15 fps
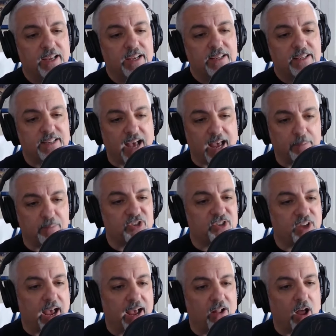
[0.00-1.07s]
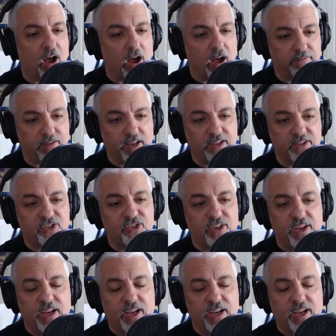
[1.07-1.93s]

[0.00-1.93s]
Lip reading: type style offense.